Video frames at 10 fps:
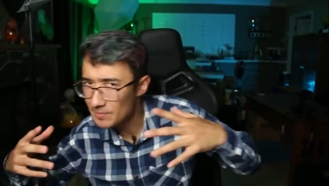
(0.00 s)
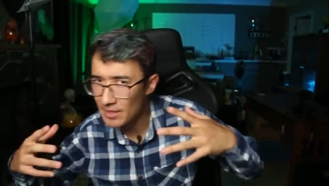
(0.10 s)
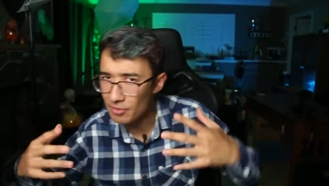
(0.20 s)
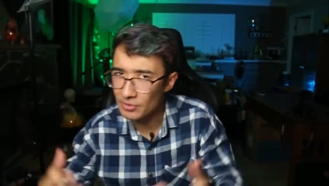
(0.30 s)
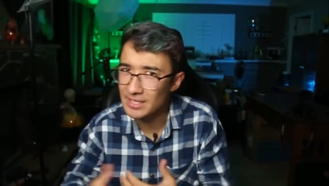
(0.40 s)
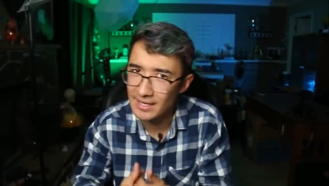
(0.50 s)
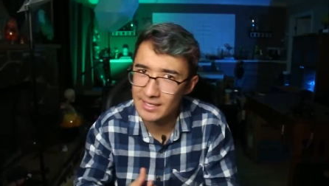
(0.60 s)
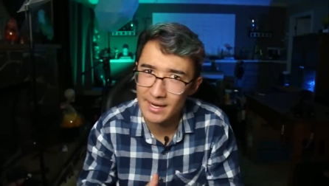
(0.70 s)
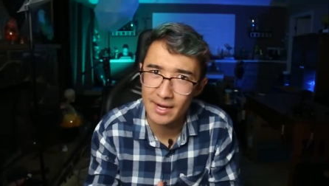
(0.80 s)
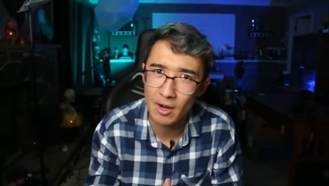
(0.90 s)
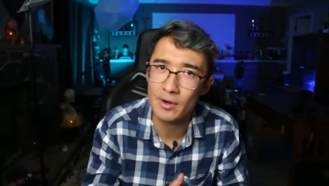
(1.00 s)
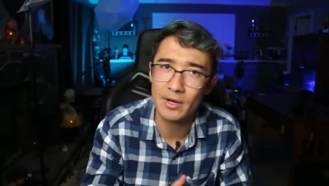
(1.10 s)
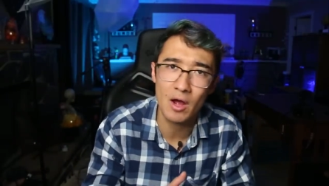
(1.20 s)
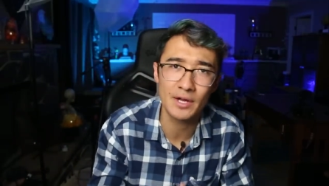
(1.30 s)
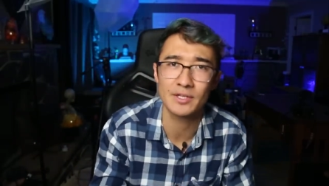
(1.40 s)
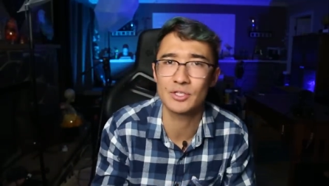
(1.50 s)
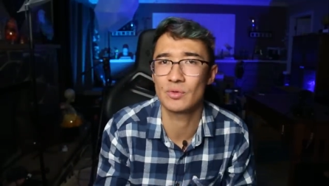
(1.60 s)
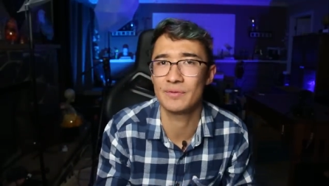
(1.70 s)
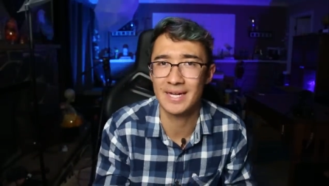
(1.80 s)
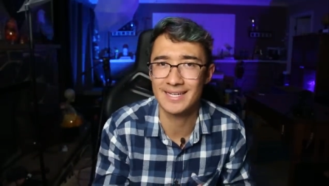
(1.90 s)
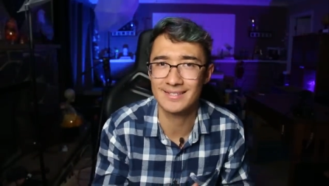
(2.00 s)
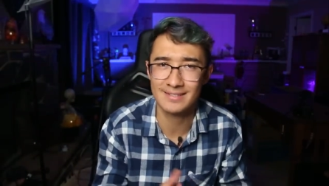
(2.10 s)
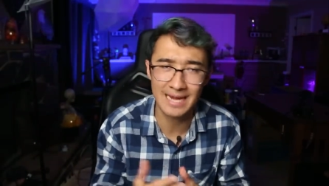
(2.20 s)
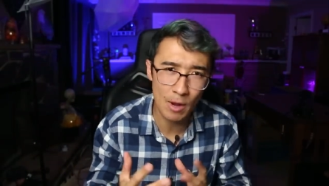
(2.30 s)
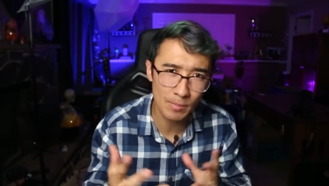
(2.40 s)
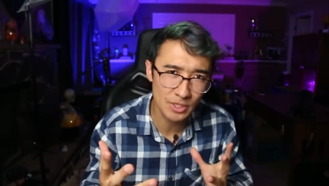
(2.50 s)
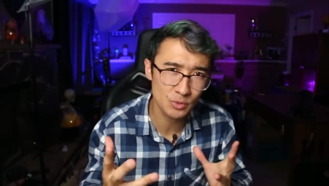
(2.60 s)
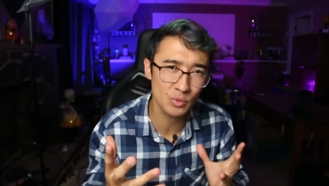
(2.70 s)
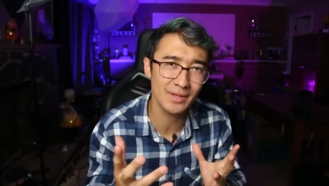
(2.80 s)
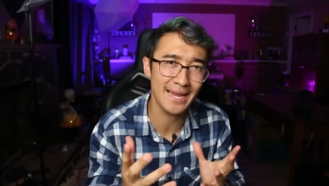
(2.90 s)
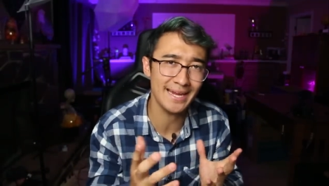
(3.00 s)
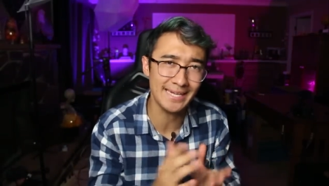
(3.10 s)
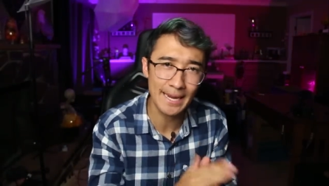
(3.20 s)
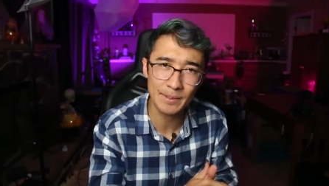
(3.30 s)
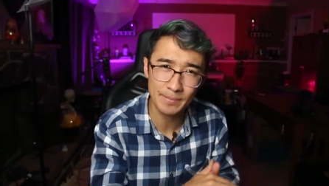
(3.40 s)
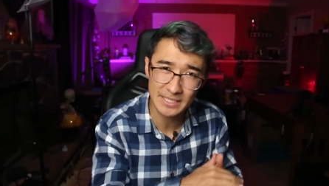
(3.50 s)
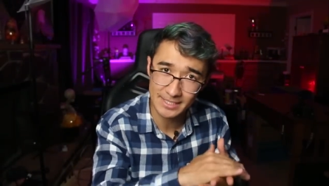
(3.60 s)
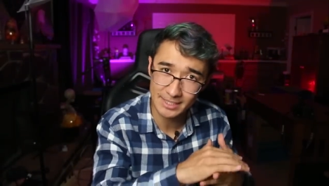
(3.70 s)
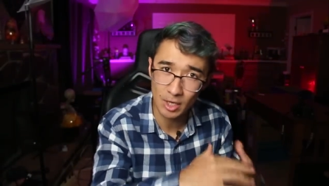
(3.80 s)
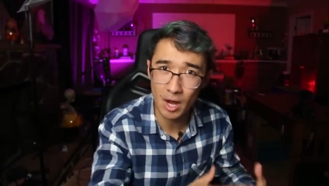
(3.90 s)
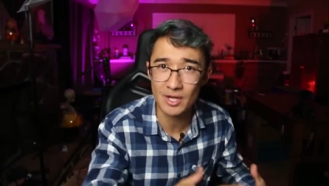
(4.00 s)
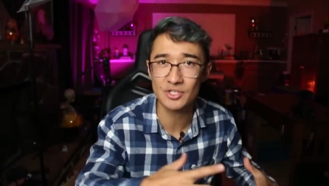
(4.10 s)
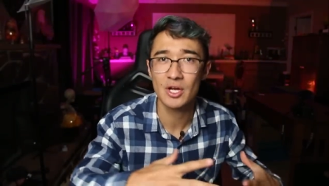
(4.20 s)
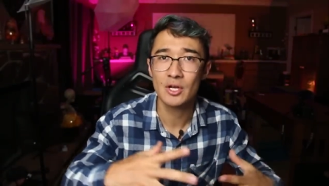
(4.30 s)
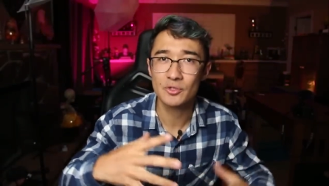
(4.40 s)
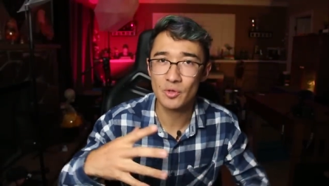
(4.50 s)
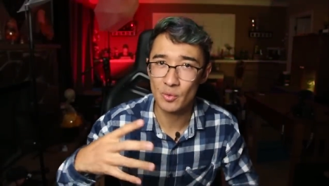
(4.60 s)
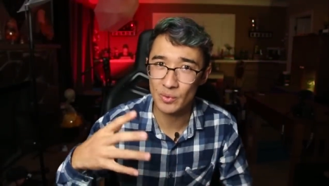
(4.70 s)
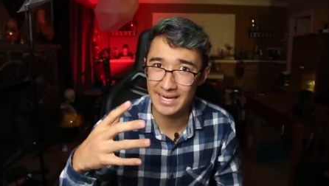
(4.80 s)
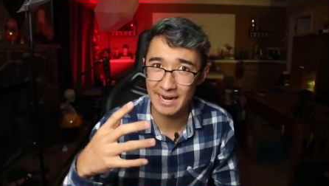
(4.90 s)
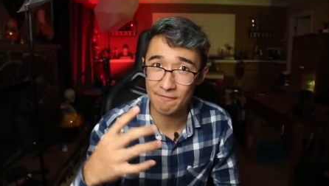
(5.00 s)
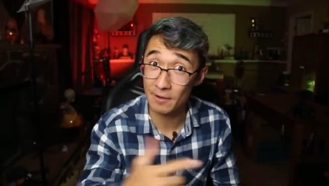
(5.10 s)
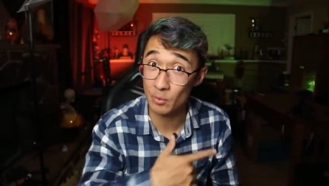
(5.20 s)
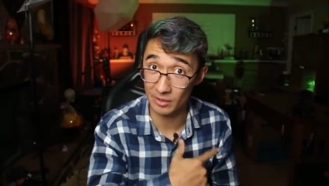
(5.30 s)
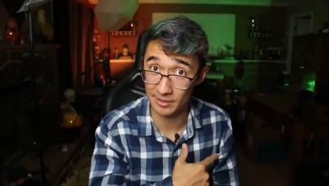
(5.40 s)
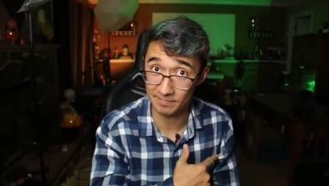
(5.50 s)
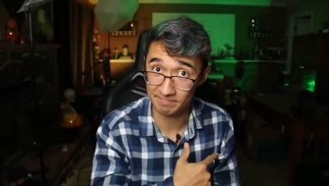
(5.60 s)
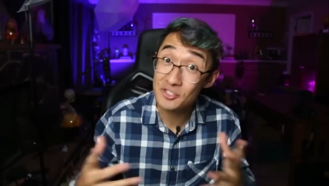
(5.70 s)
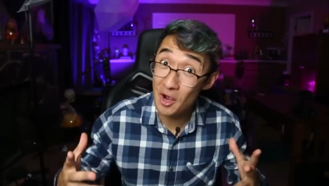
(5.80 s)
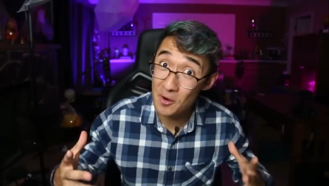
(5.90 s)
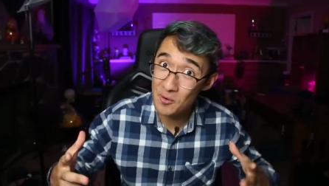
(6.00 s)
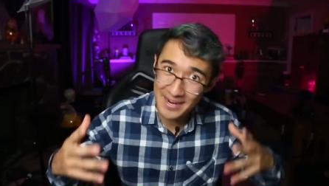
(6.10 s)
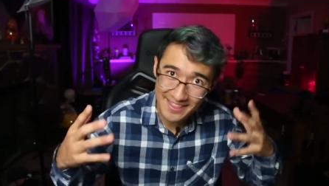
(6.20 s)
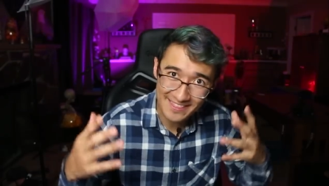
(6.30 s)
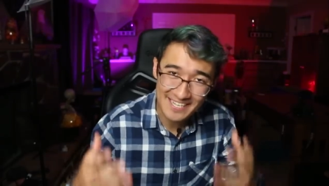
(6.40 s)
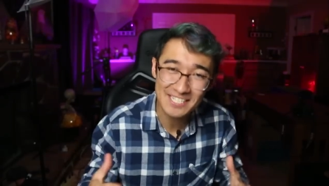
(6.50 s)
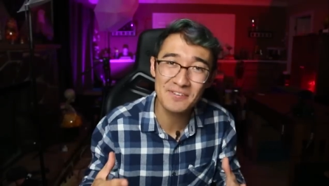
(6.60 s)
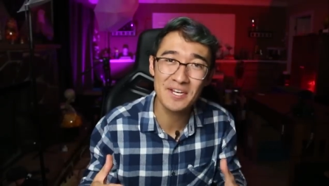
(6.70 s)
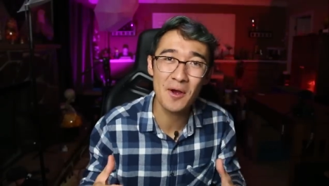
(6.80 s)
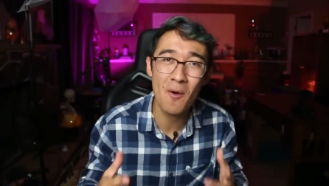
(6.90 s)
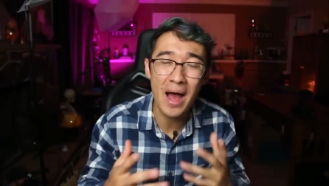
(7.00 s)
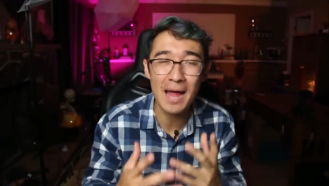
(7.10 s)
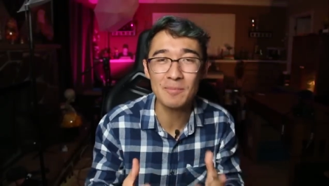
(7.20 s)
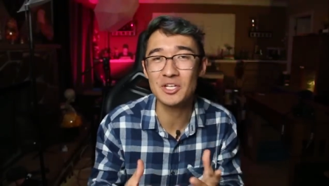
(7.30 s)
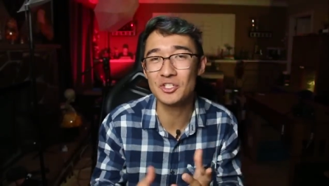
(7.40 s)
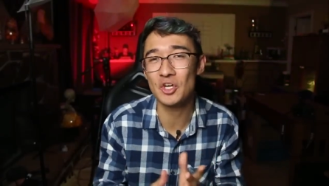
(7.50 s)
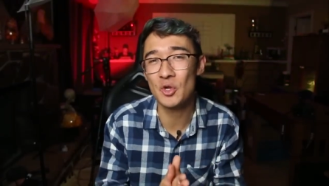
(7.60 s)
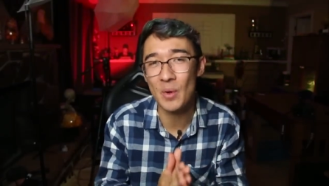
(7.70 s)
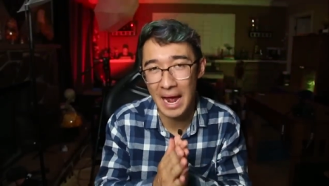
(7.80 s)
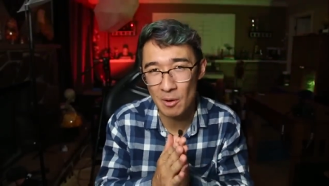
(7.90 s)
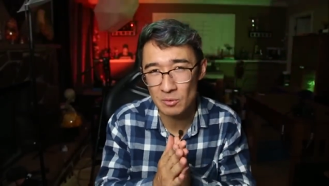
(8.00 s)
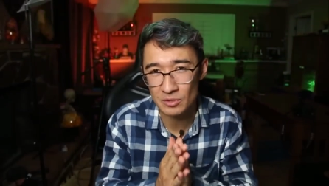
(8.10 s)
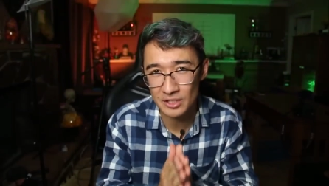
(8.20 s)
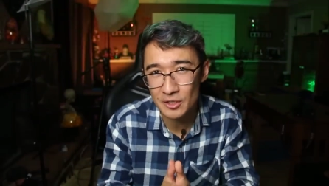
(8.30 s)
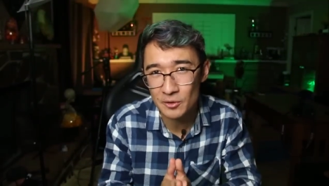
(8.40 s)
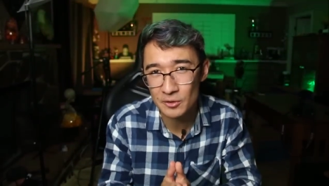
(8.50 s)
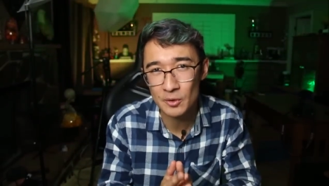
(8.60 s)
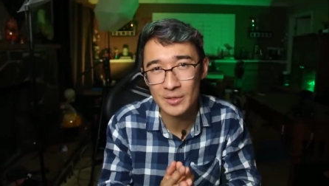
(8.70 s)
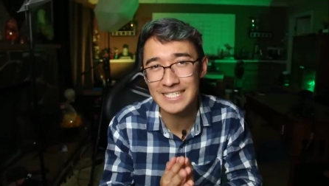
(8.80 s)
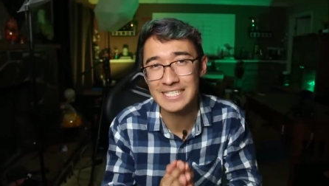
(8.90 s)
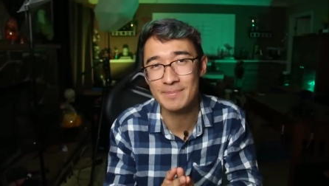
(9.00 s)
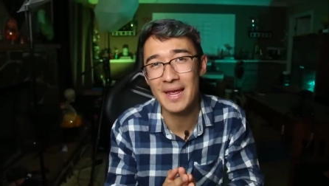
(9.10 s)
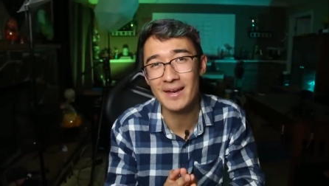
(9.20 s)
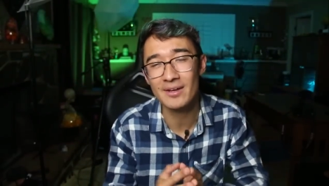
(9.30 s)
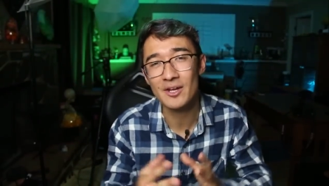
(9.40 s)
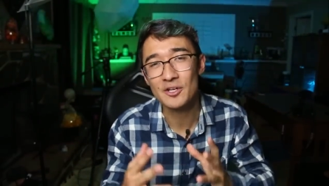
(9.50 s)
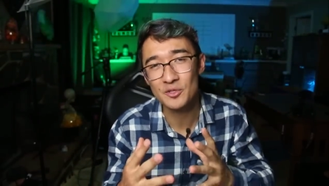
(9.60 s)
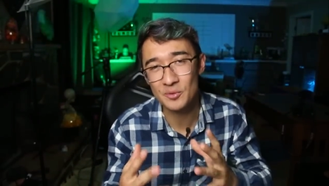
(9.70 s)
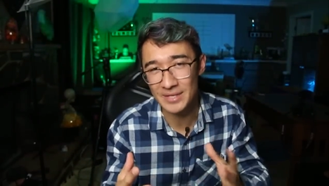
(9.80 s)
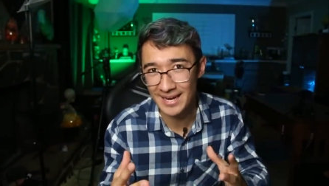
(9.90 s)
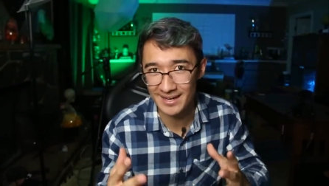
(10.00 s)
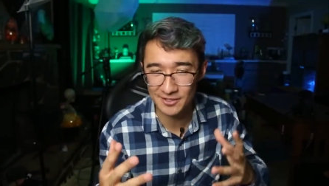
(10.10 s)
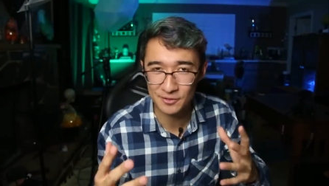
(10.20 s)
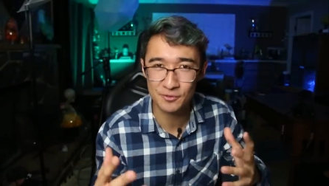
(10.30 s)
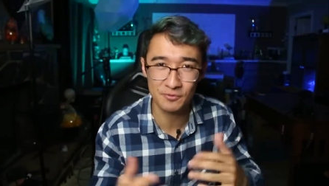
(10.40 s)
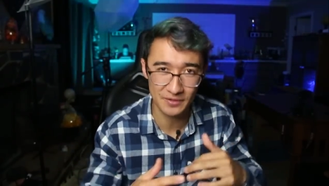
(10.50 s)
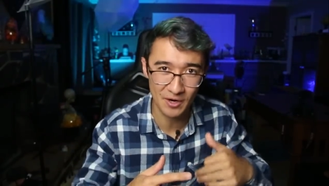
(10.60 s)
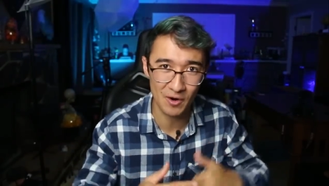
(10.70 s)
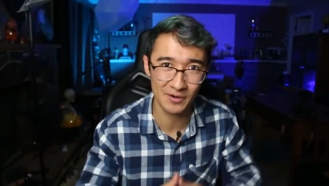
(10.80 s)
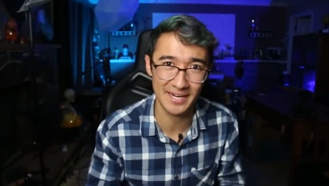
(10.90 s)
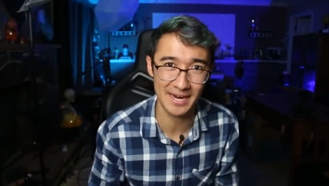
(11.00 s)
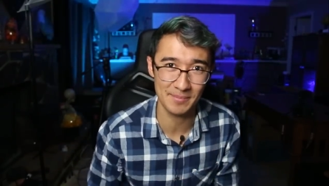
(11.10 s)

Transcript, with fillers: we spent $399 on an Oculus Rift S, how much will a gaming PC cost so that we can have fun with it? So in this video, I'm gonna show you how little you can spend to get into VR